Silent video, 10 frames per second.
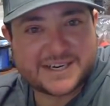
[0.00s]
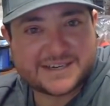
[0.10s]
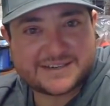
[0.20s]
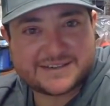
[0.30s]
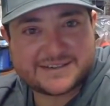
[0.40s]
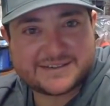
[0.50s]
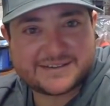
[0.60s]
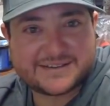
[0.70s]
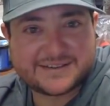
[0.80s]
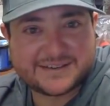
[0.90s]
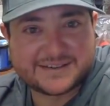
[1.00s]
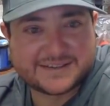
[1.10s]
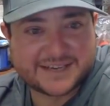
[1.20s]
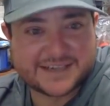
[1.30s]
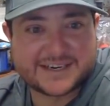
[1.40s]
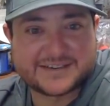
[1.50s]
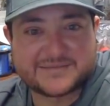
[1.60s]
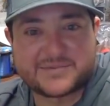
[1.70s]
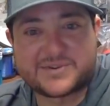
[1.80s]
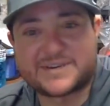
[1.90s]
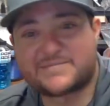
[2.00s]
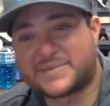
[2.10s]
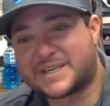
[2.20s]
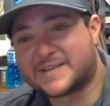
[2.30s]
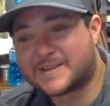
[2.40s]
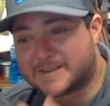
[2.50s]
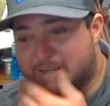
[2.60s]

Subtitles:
yet and checked out the point, but